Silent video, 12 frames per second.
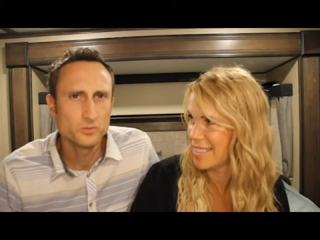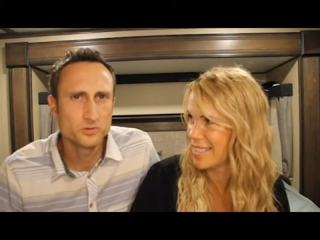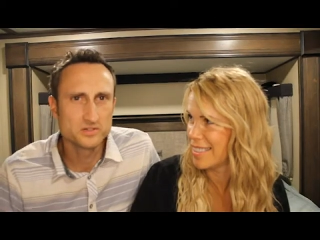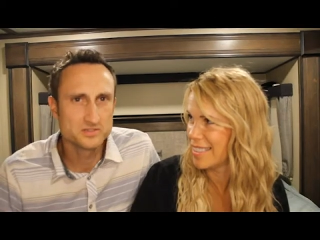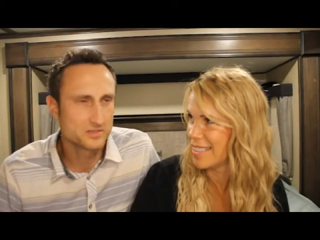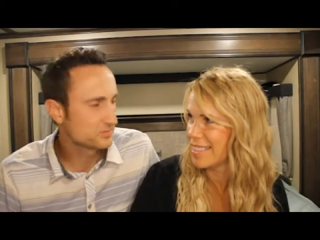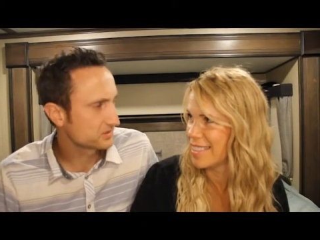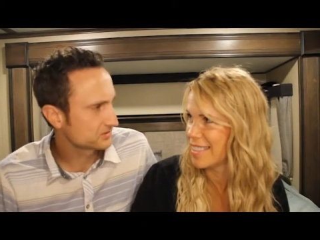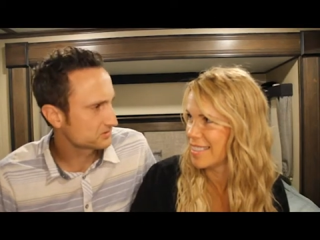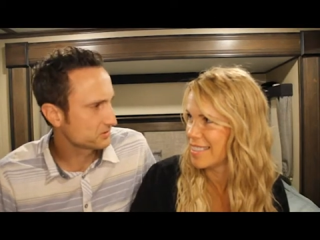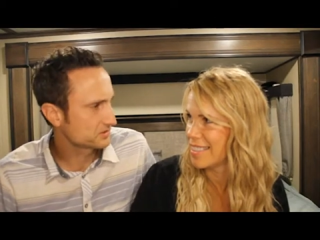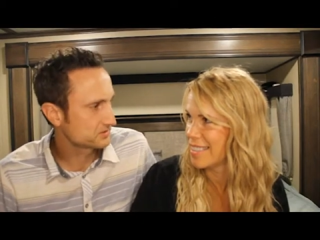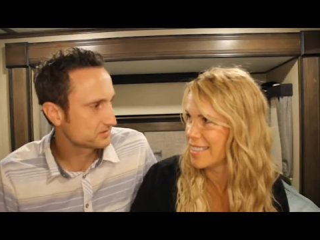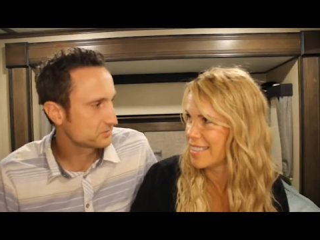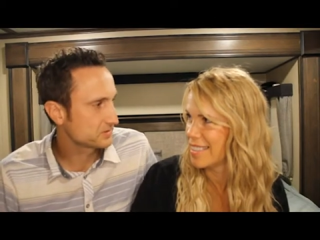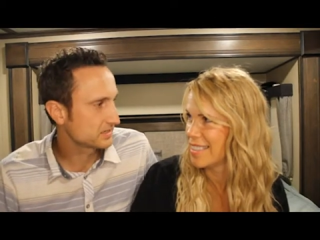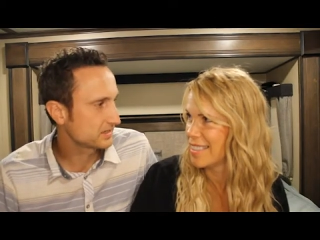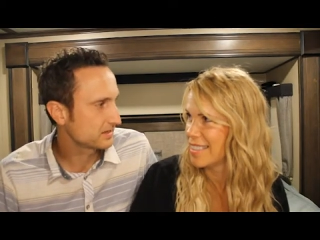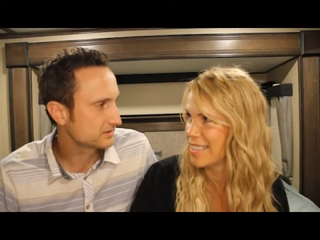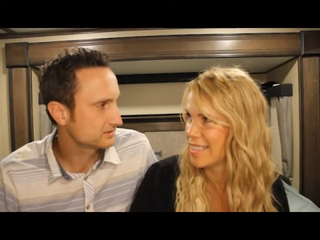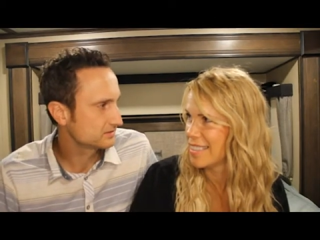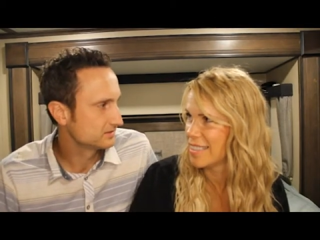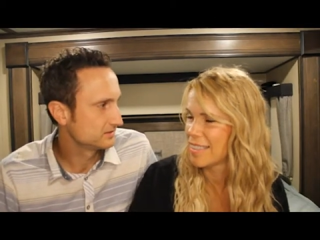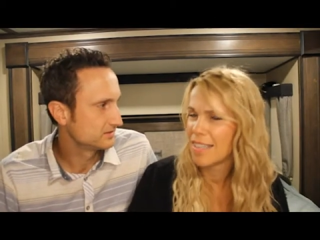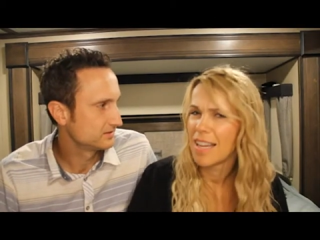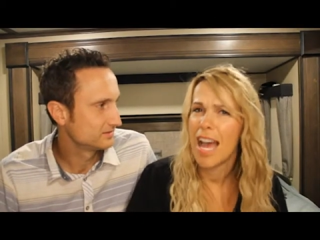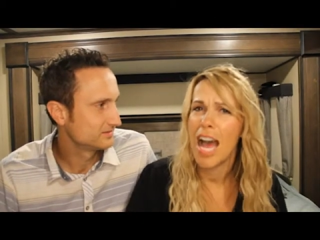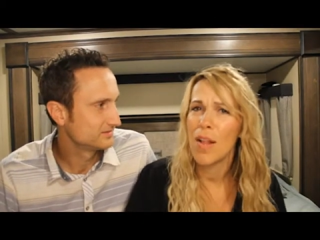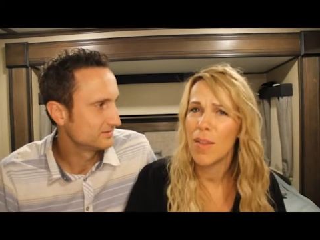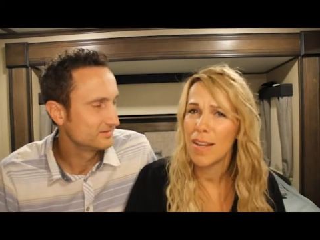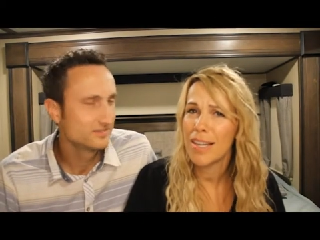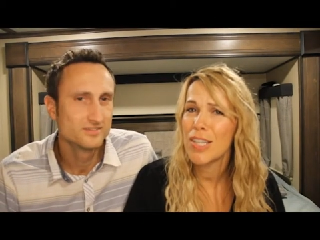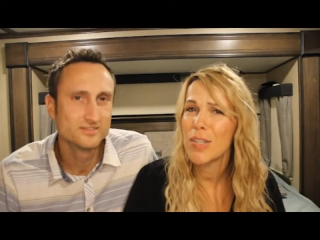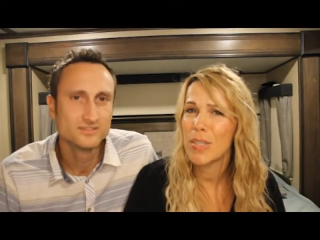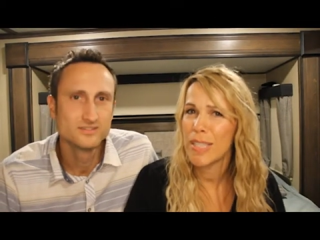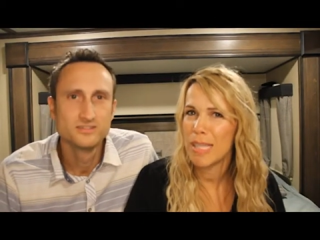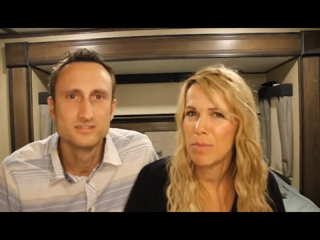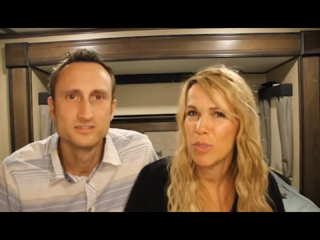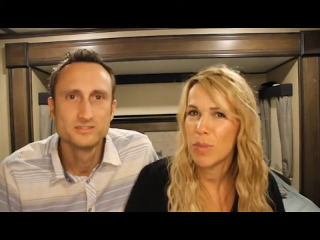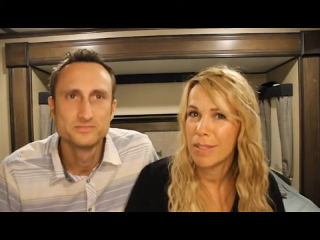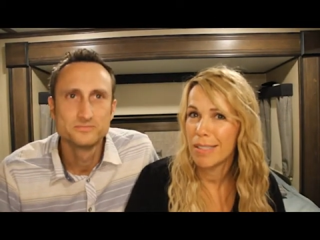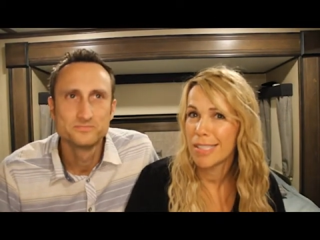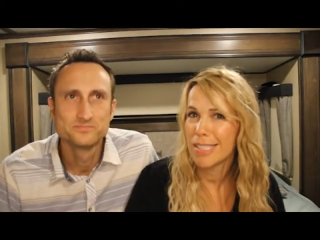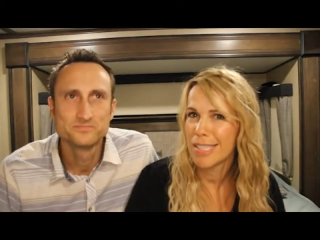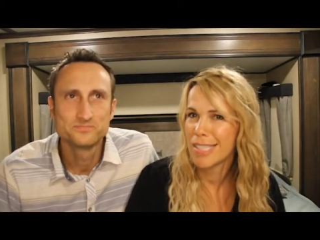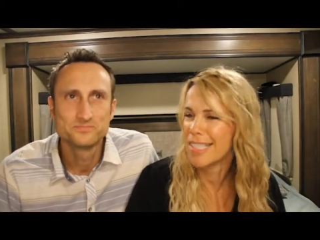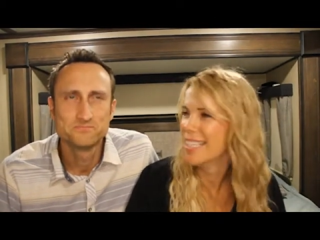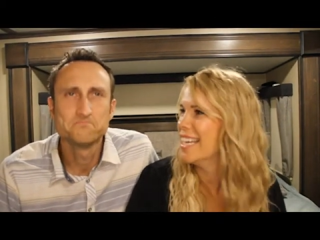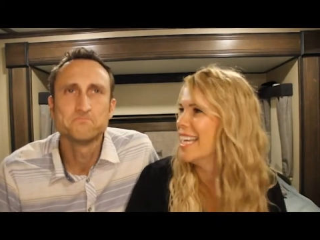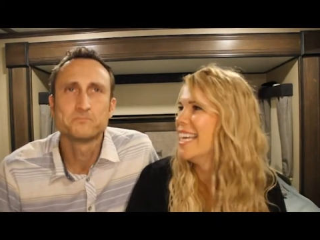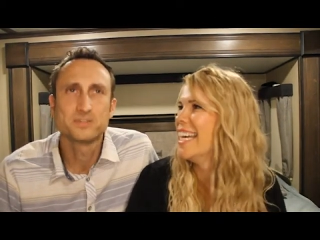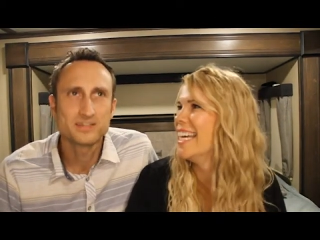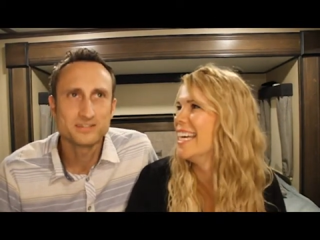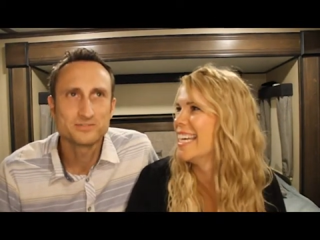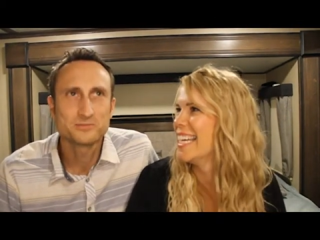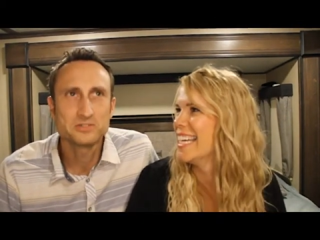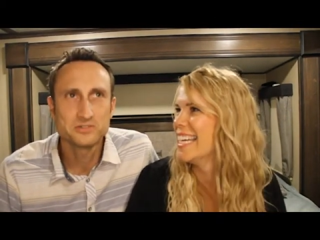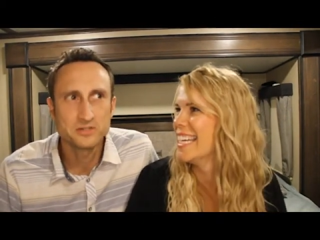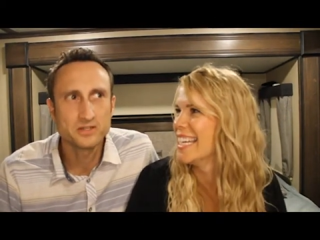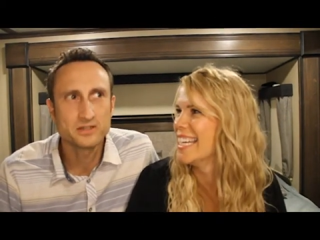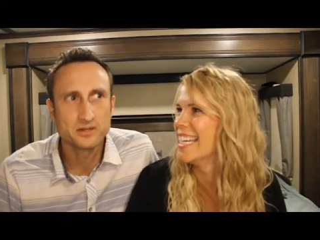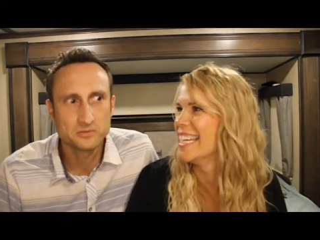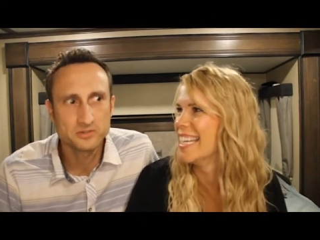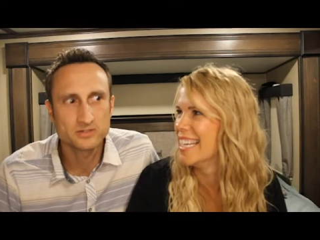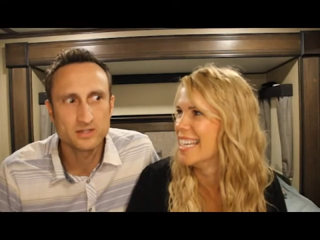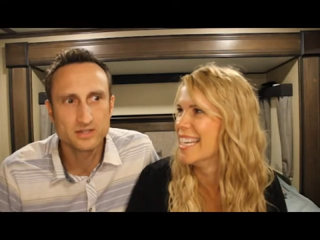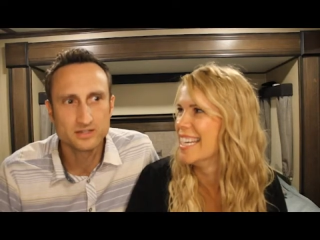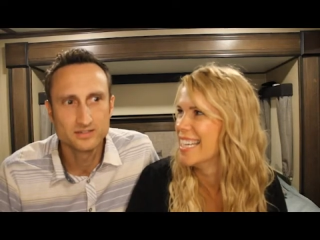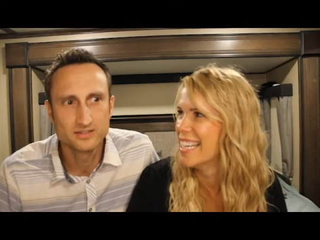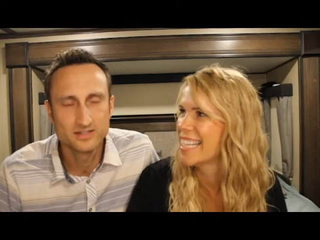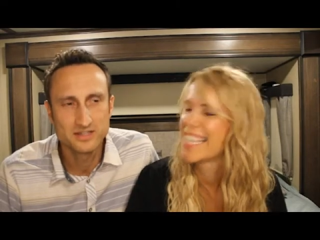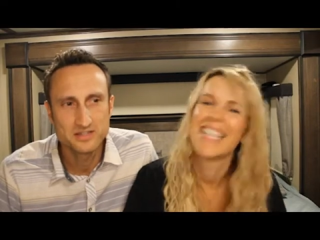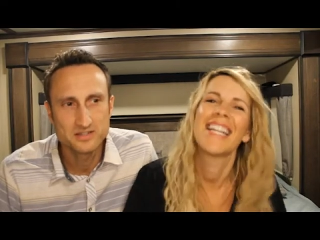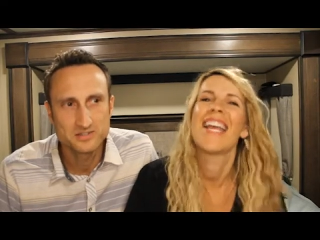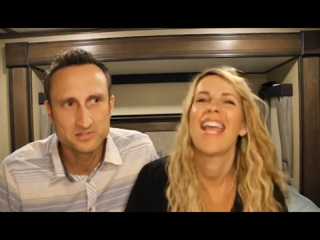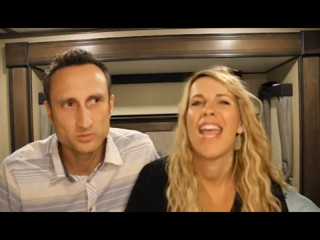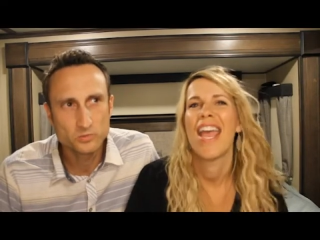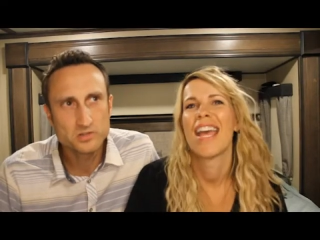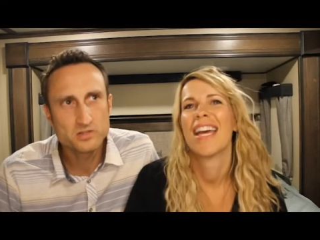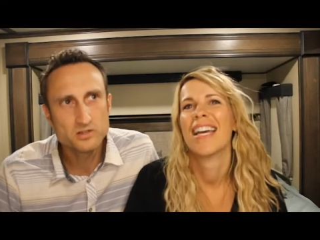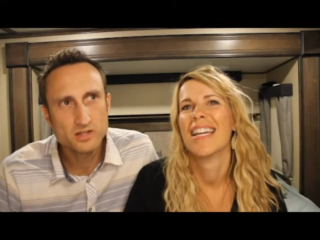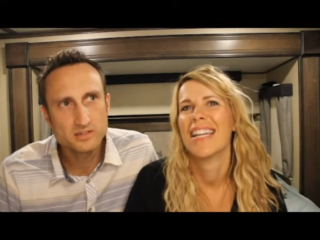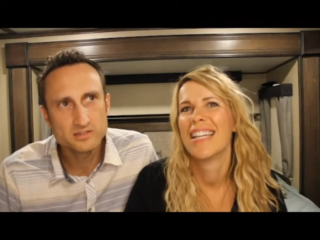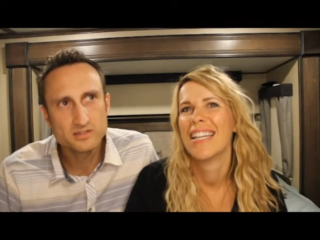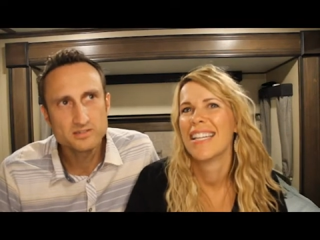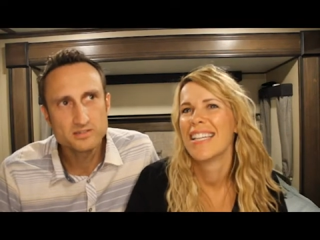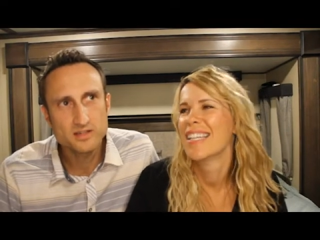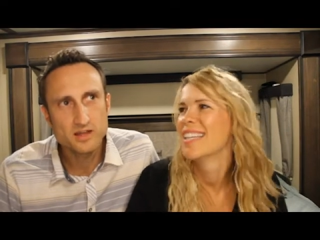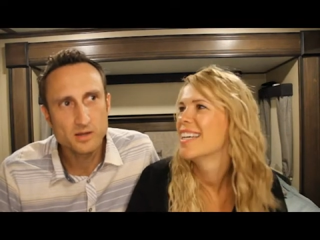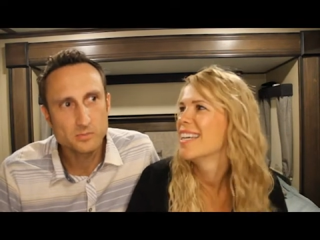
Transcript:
Speaker 1: What is the biggest question we get asked?
Speaker 2: How long are you going to keep doing this?
Speaker 1: Mm we do get that one a lot. So when are you guys going to stop?